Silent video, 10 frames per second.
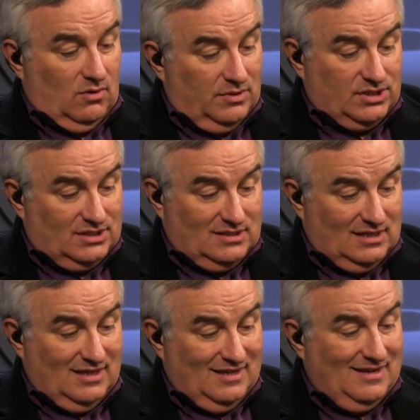roll, which is
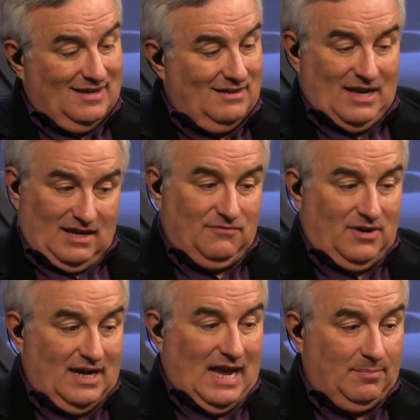not a
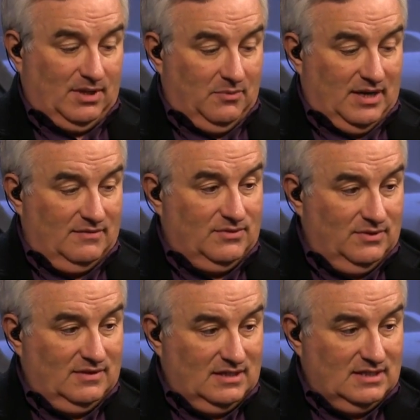very apple way of
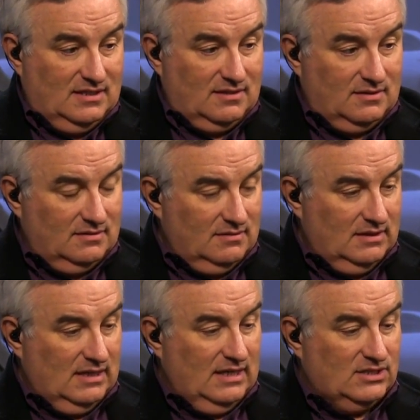doing things either.
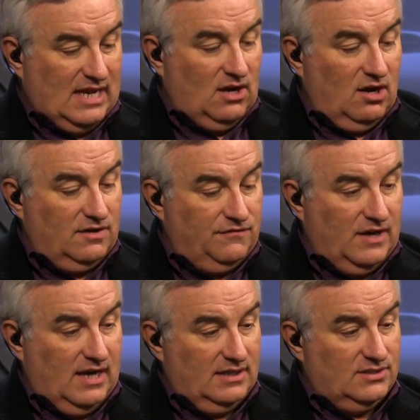It's kind of hard to
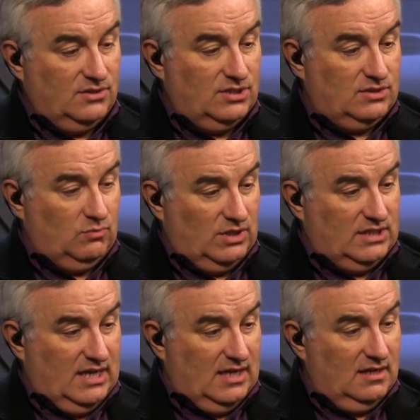find. So just
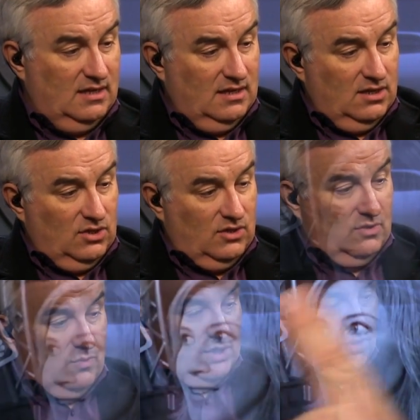once again,
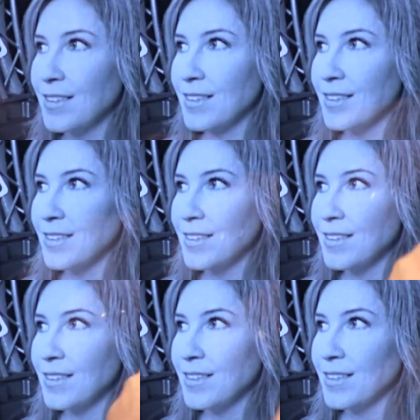you, when you're looking at a
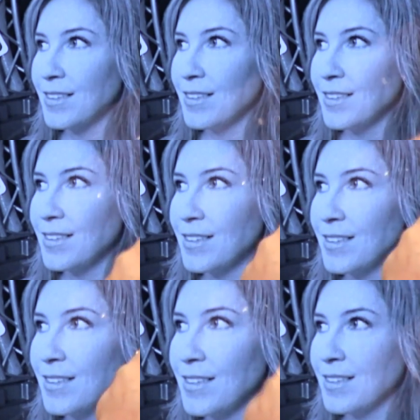picture from your camera
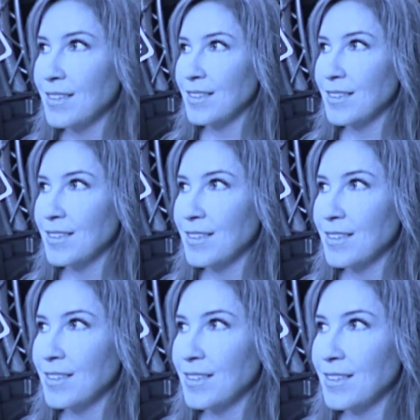roll, you press edit,
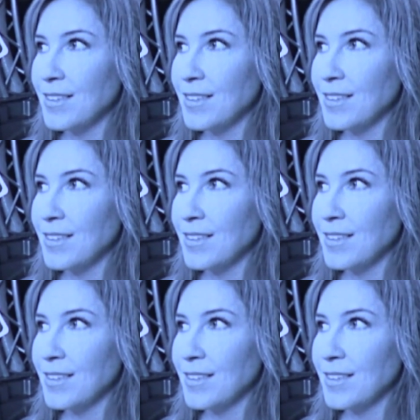this three
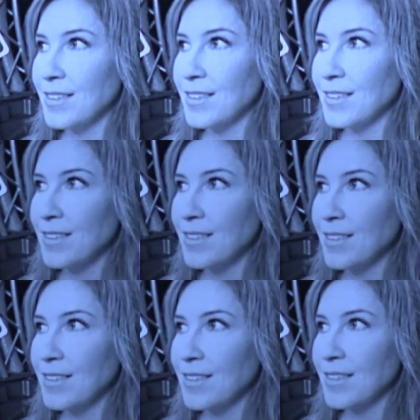dot thing, mm
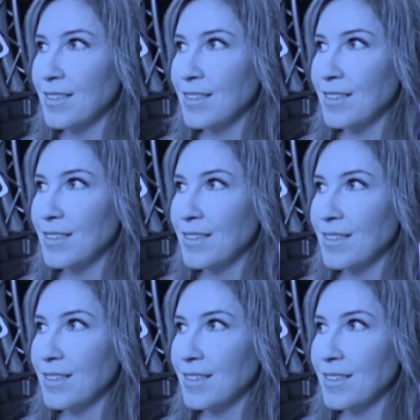-hmm. and then
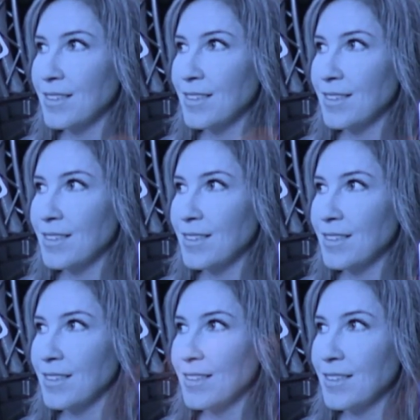you, if you've
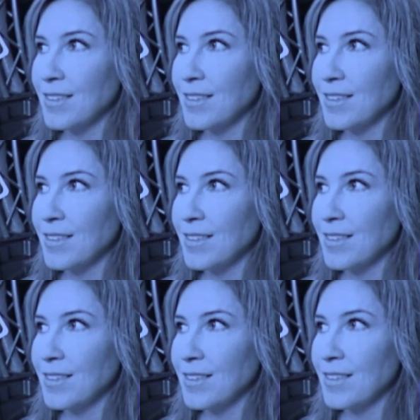tried it with Flare,
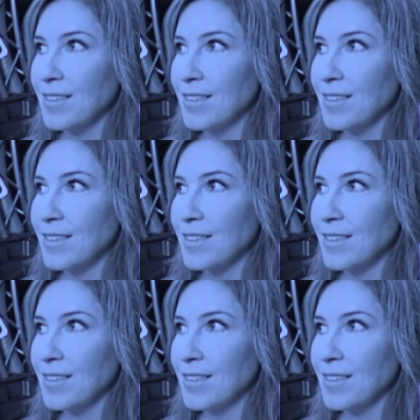it's the only